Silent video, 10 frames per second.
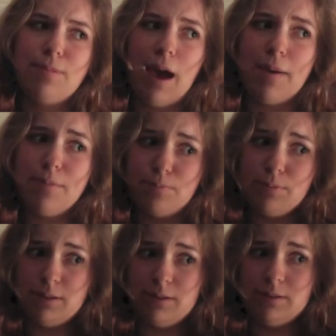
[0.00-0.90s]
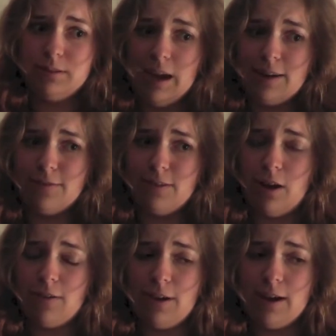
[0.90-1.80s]
I was kind of
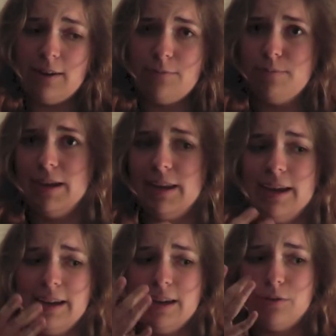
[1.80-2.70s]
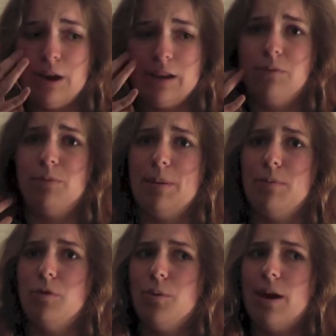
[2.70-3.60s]
terrified of meeting and interacting with
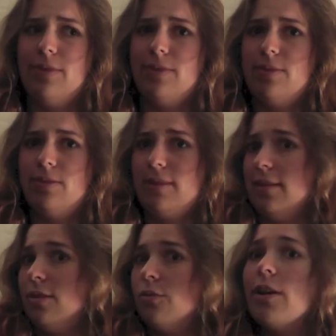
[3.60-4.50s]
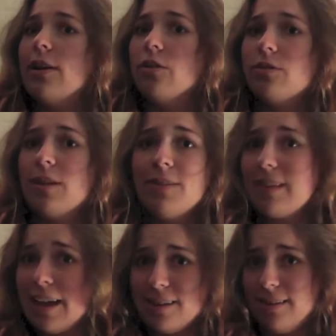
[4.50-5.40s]
people who had schizophrenia or stuff because
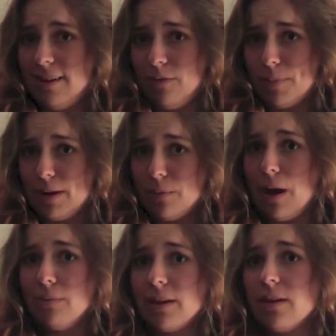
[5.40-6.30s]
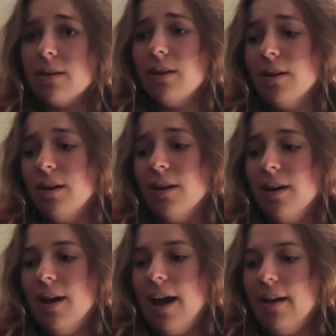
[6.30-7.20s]
I'd never been around it.
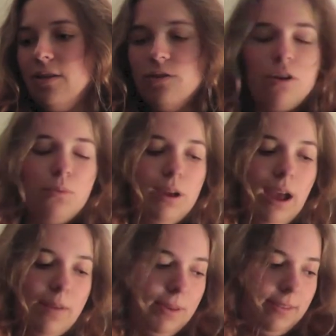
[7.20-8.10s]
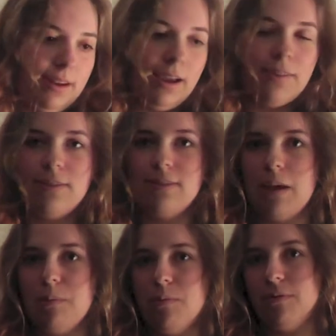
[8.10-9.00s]
Mm-hmm. And, you know, we, I'd be sitting at this
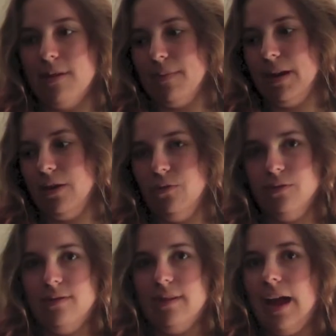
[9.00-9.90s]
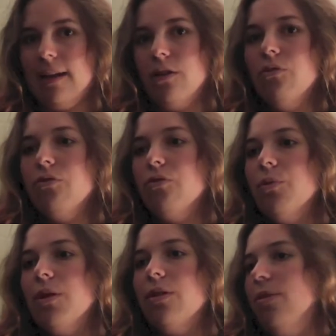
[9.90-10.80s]
table with somebody who's diagnosed
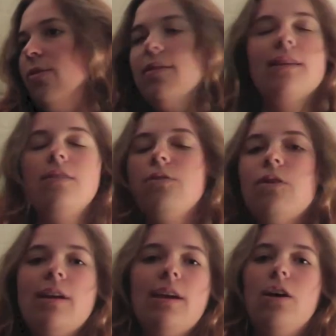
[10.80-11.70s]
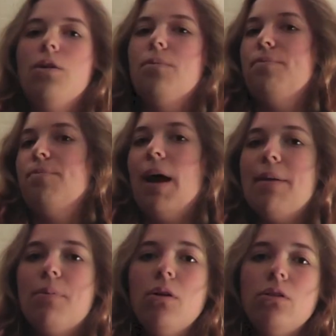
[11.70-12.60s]
with schizophrenia or
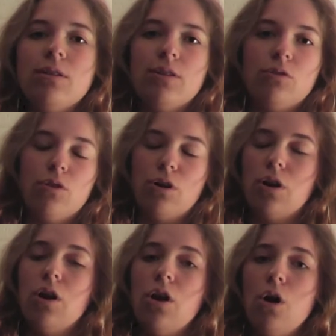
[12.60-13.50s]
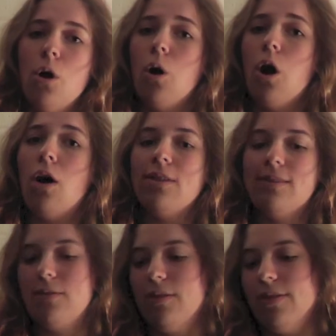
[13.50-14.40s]
bipolar disorder or all
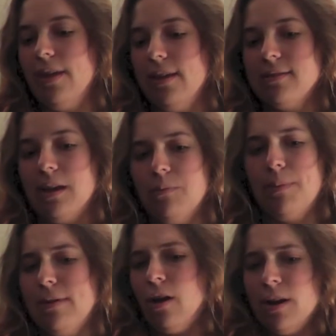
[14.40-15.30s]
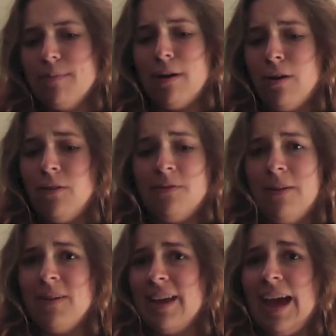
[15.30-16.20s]
these different things, and we'd be talking about our
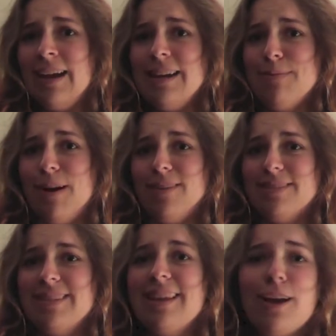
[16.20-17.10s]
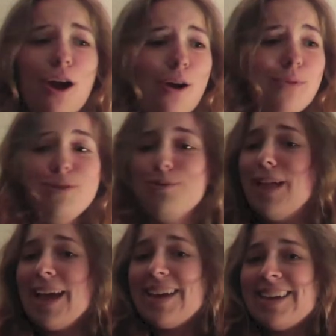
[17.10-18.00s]
favorite candy bars. It's like, oh, you
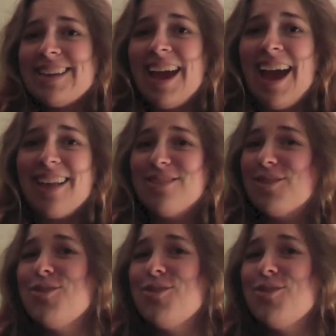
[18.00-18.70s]
like Kit Kats?